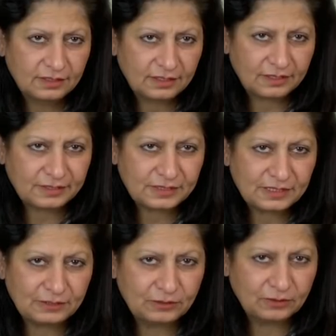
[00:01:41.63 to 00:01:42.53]
and i see
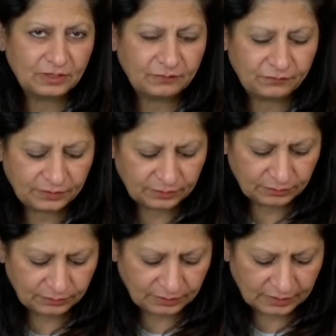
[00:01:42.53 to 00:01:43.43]
a new love for
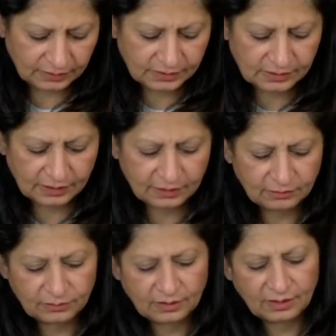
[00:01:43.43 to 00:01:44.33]
you at least like you
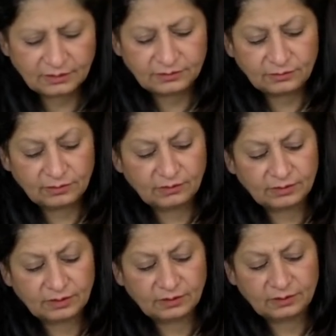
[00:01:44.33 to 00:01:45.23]
know that you are
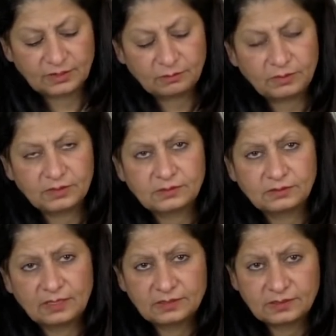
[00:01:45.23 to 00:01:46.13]
looking at that person
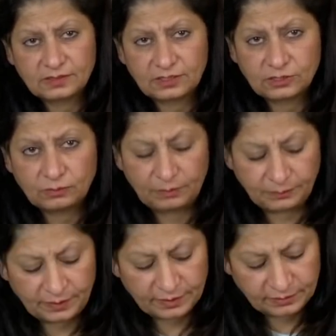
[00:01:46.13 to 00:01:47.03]
as a sexual
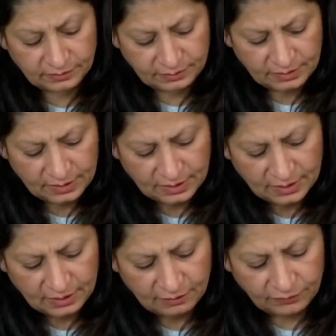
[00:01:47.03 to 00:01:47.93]
partner
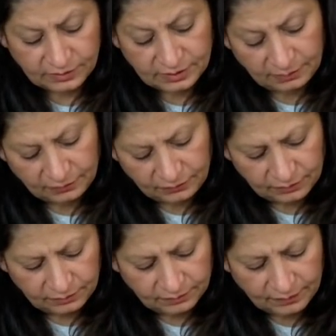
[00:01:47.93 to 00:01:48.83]
for some of you
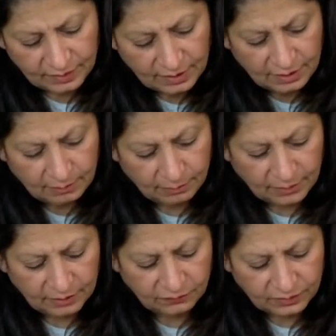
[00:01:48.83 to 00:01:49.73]

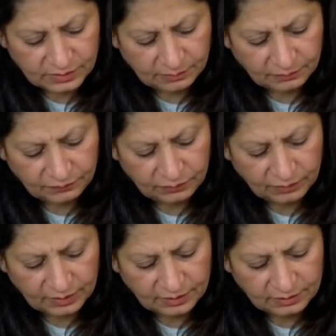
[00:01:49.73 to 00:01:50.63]
but for some of you
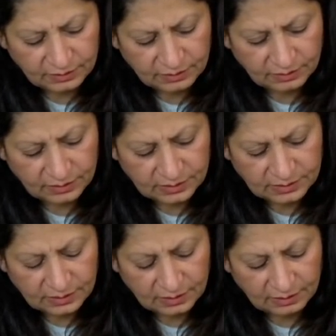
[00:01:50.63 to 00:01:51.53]
i get here there is
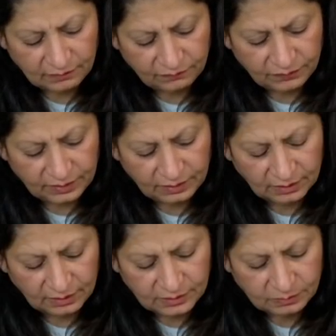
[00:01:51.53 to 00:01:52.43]
a very
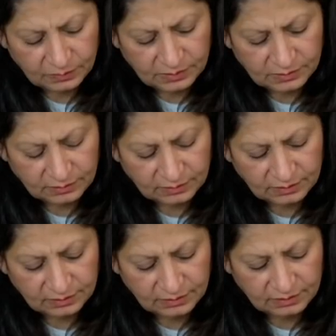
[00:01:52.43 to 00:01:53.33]
nice person
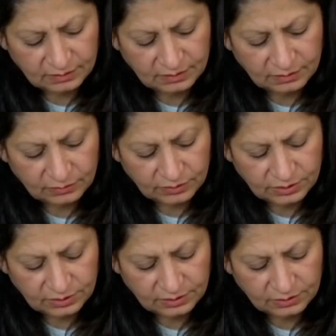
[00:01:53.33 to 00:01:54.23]
he or
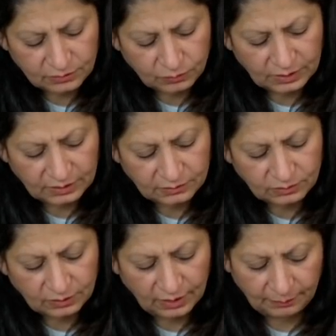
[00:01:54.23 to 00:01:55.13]
she willing
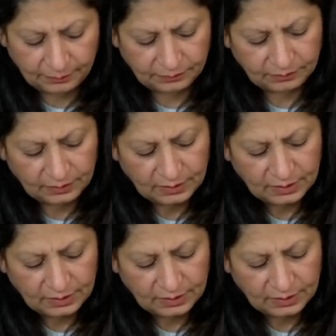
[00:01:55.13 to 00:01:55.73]
to help you